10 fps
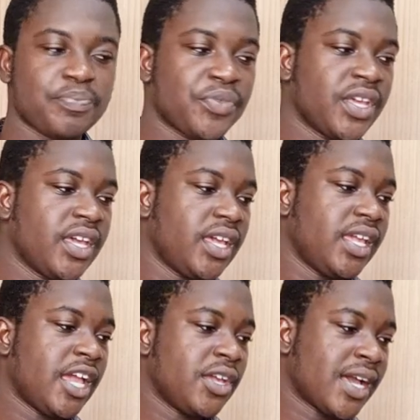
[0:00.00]
Here you
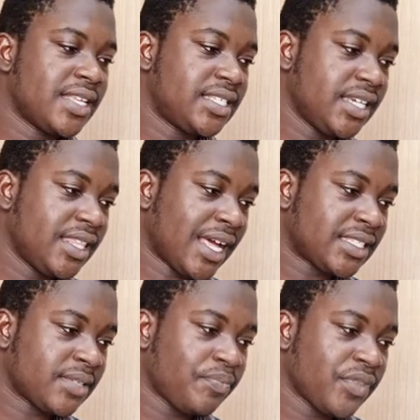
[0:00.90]
can see that
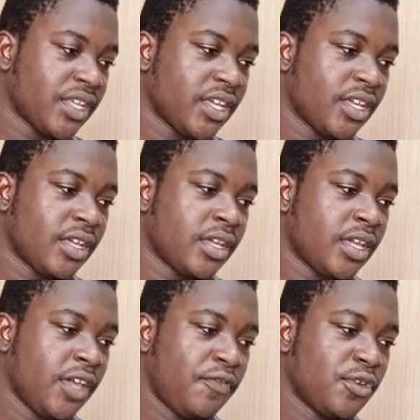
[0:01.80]
if
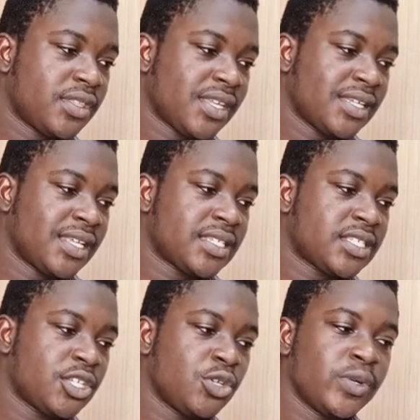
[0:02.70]
you take this, you
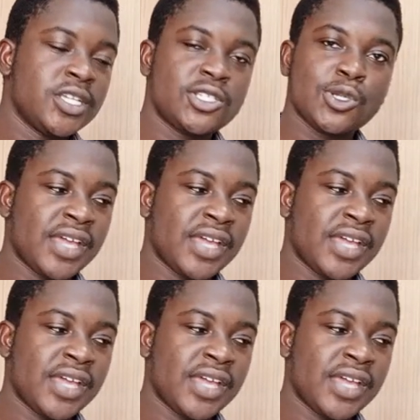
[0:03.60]
will install a